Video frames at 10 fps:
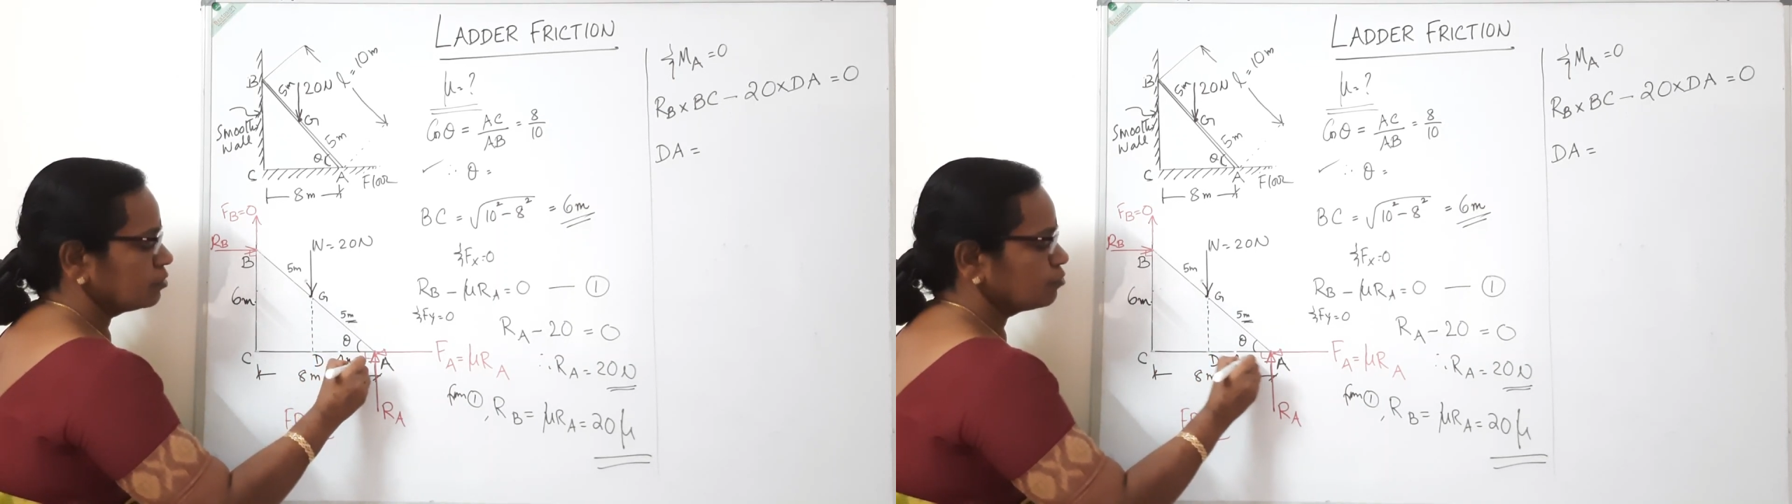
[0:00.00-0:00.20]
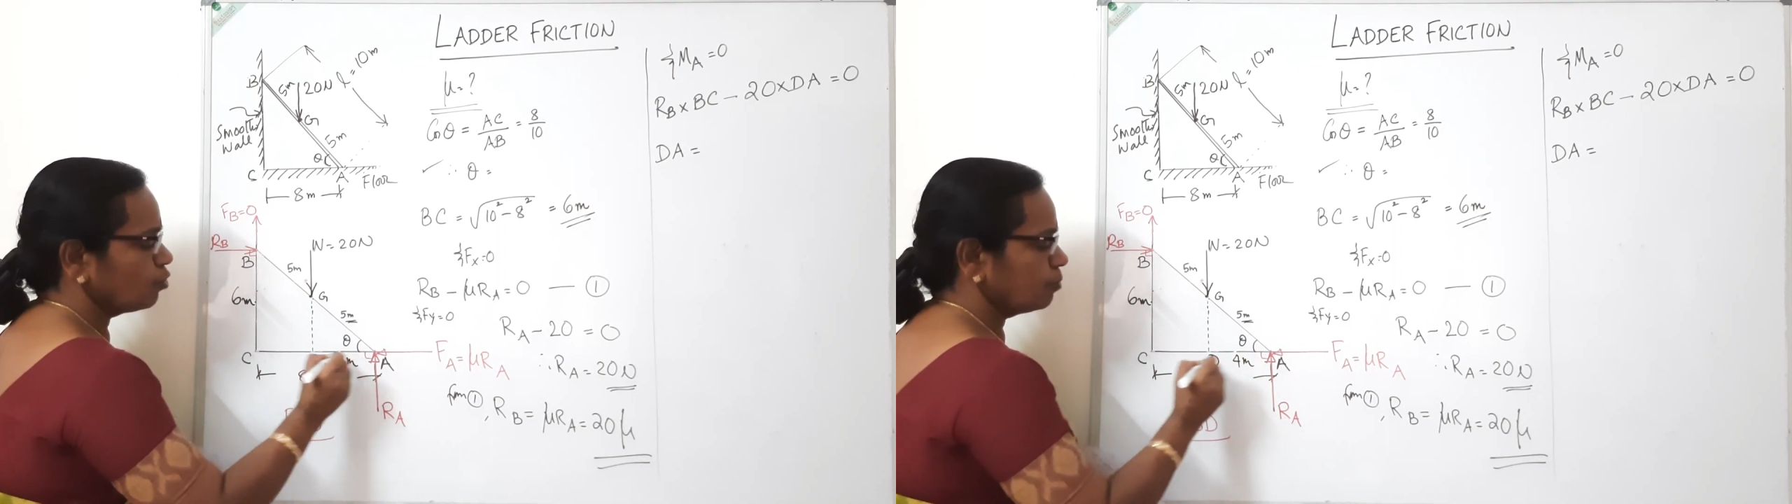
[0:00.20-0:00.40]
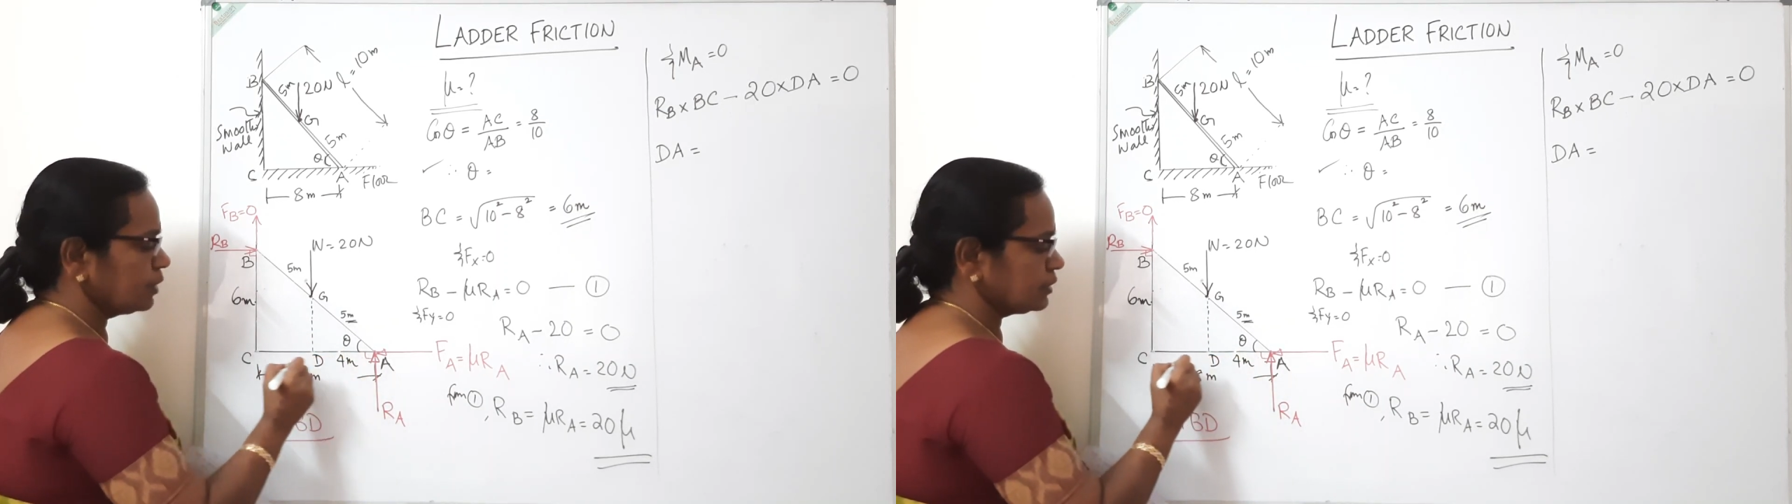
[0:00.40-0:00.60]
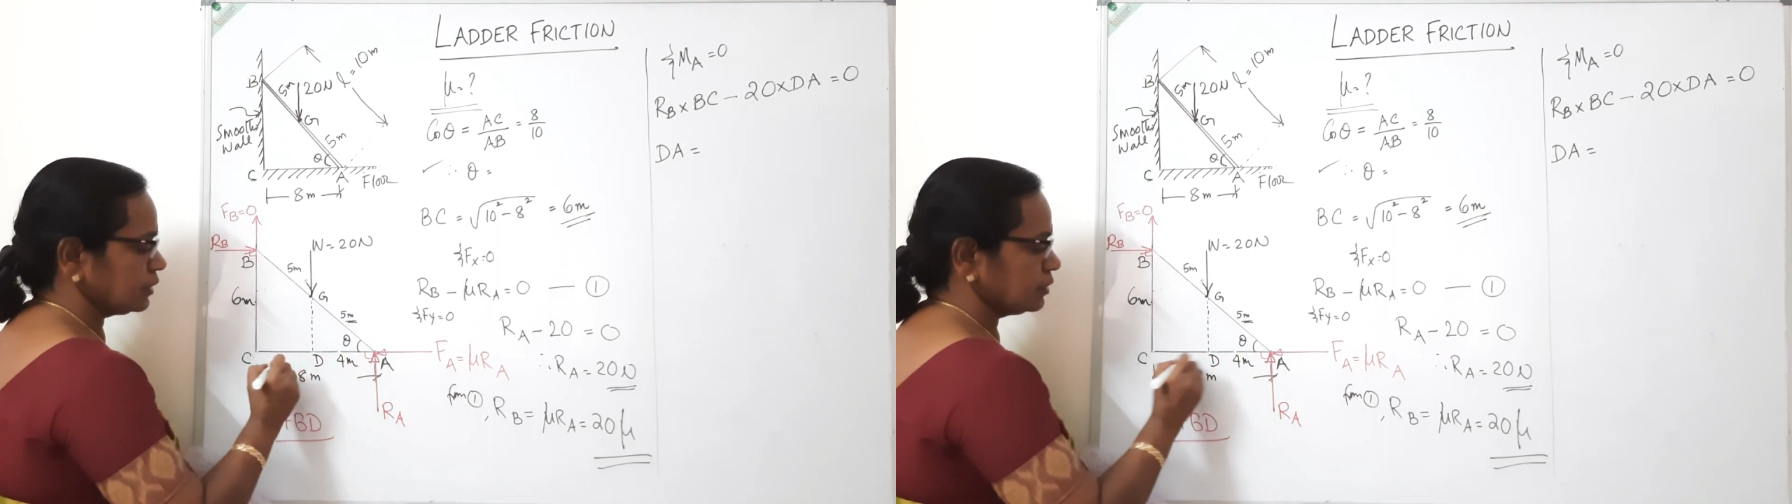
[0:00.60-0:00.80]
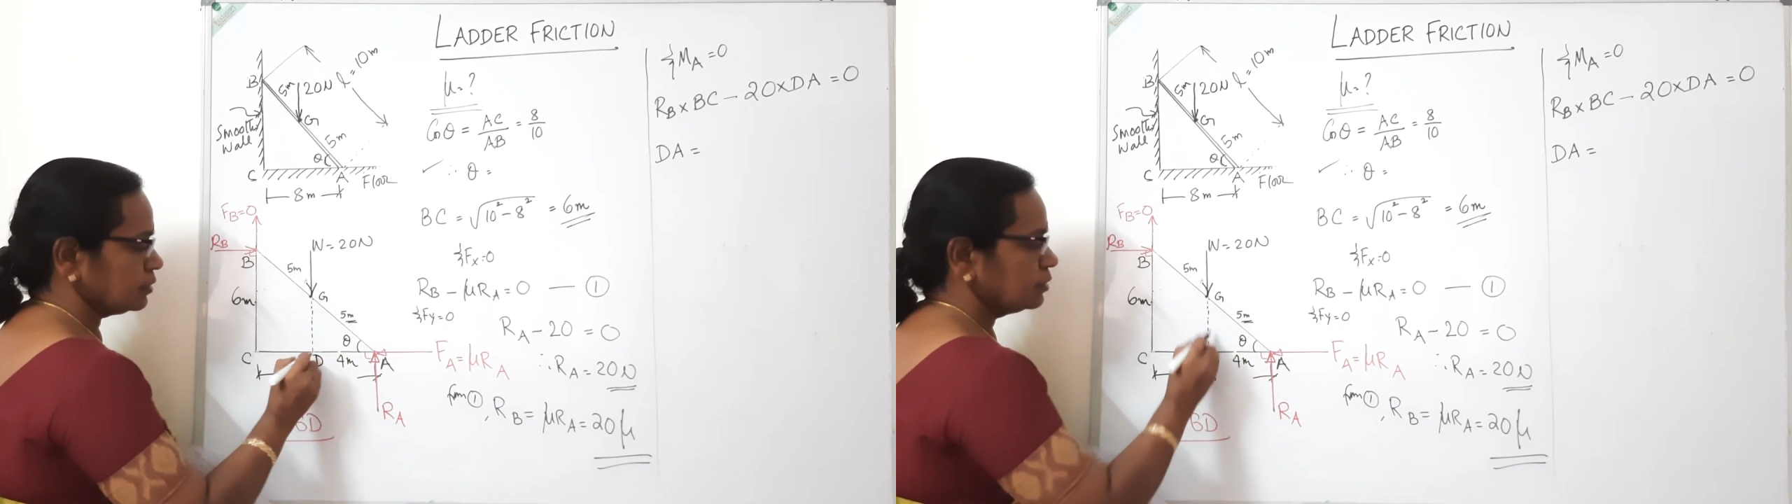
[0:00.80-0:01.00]
4
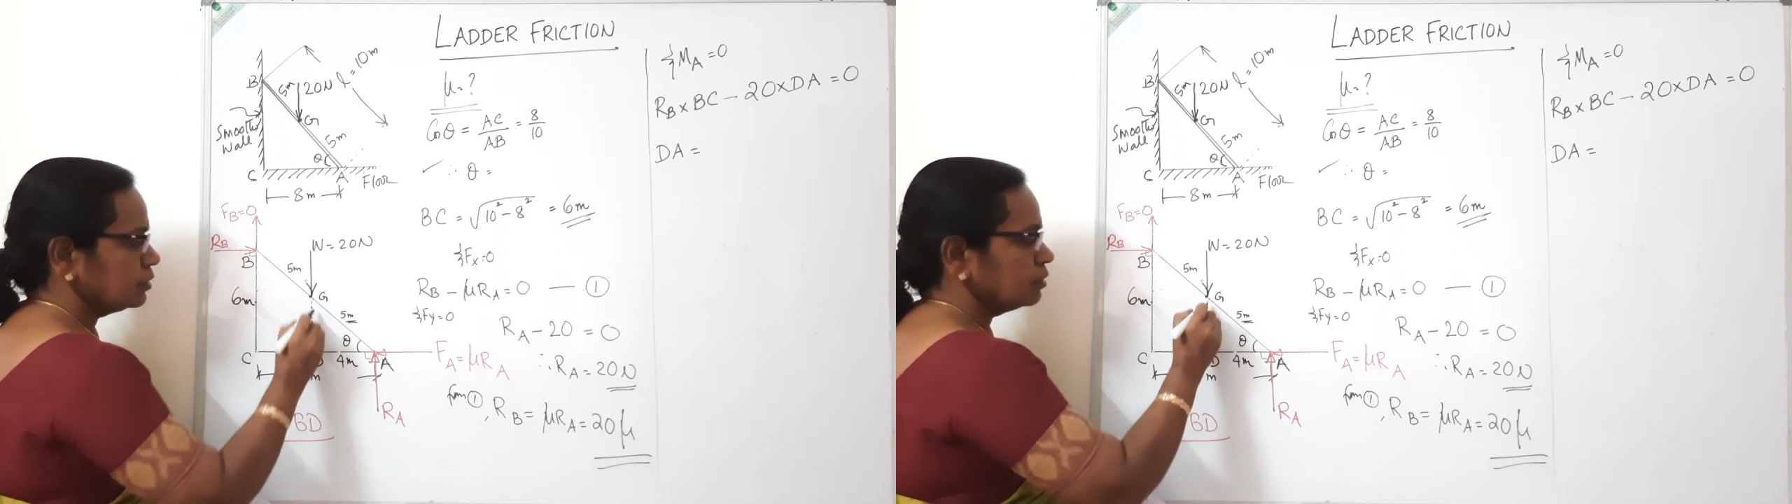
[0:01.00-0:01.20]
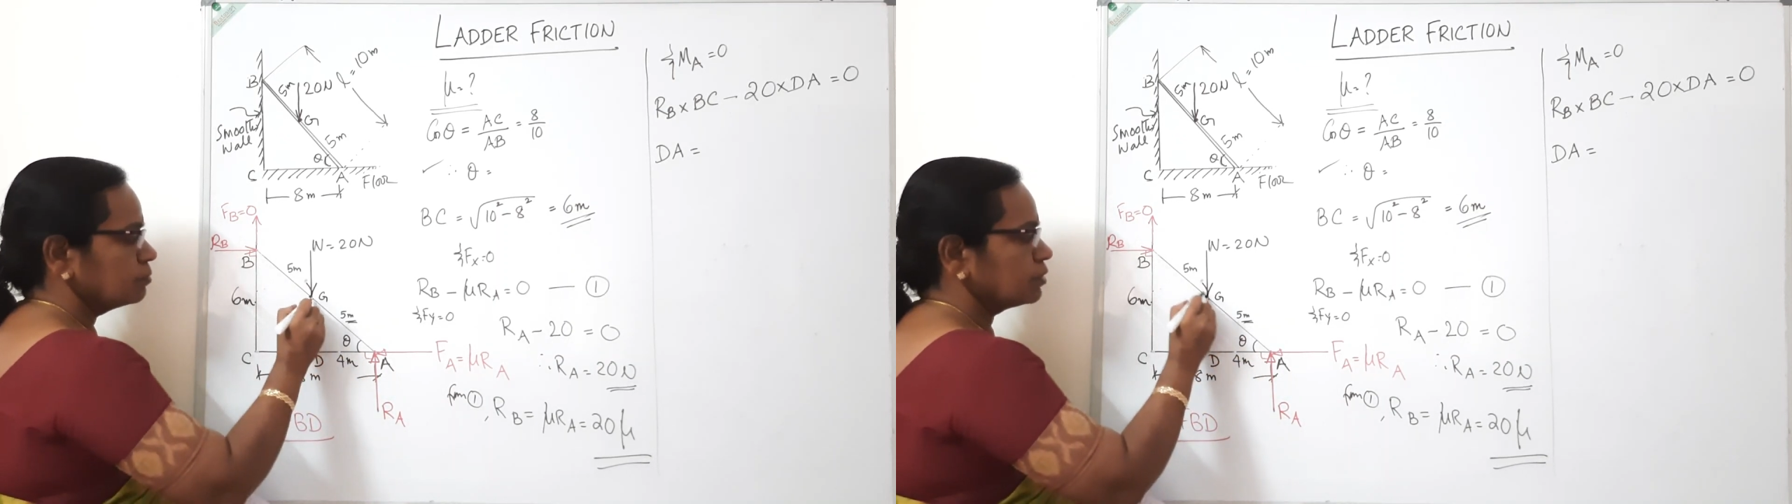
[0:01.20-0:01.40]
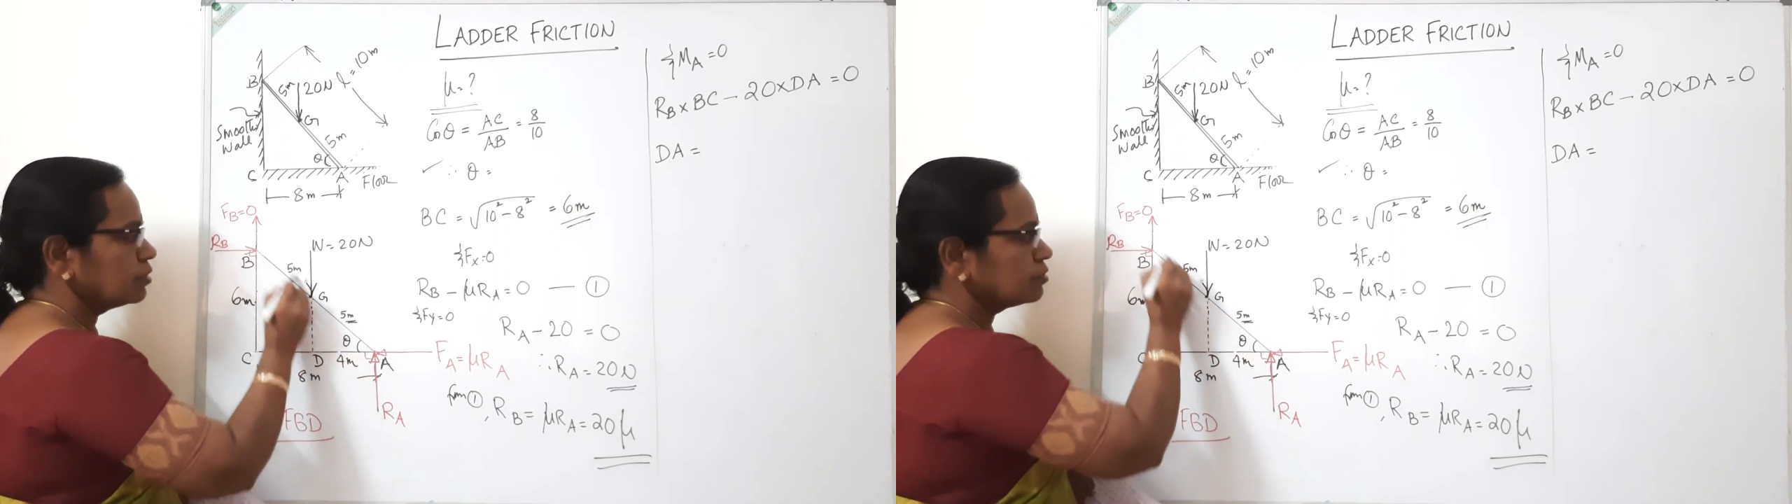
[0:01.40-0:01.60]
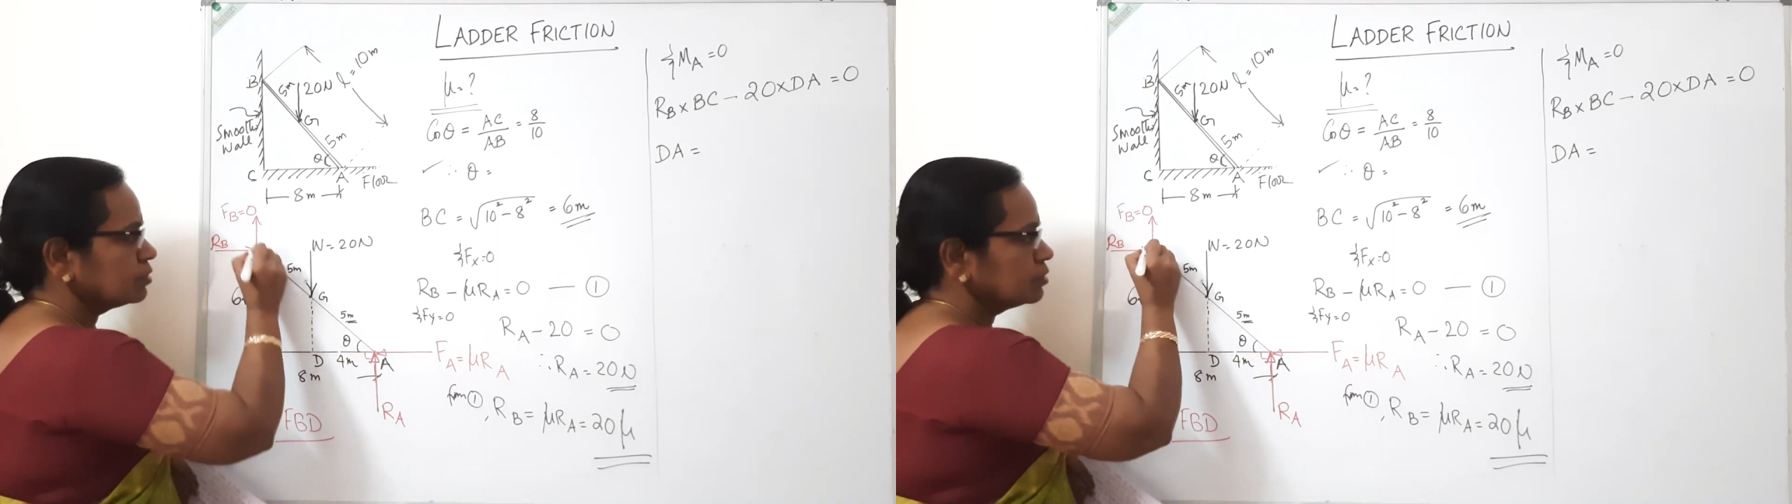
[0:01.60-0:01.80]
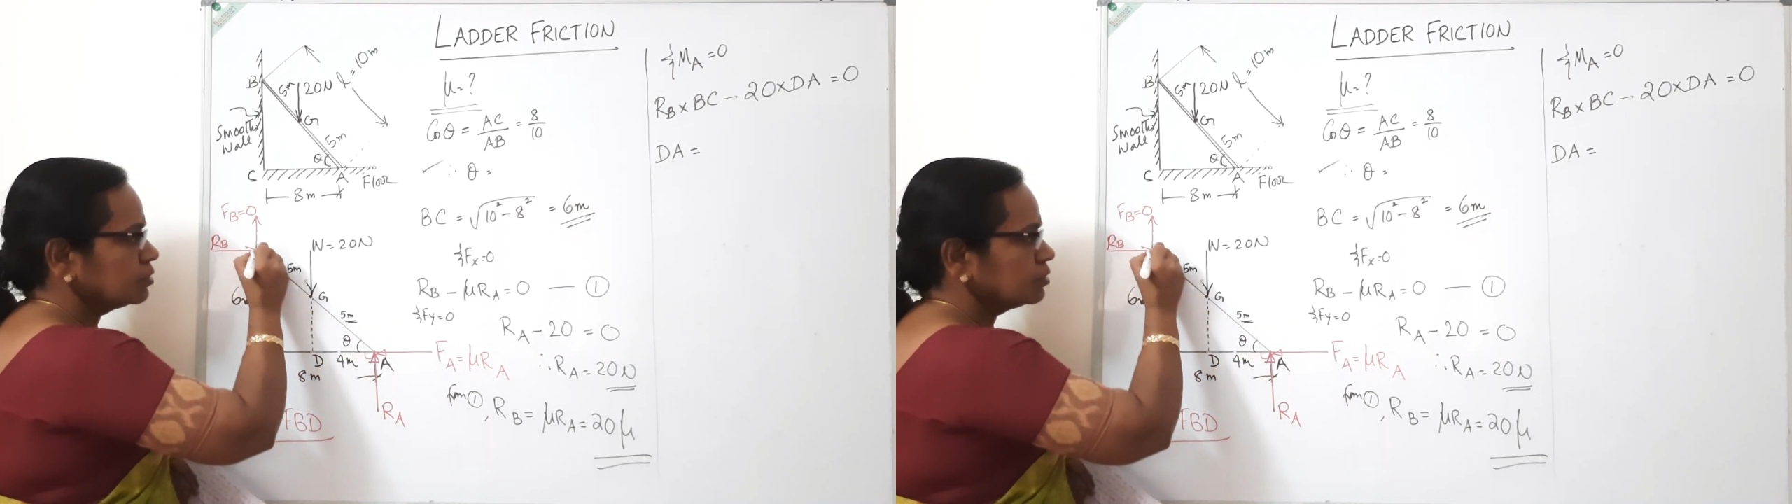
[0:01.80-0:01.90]
meter because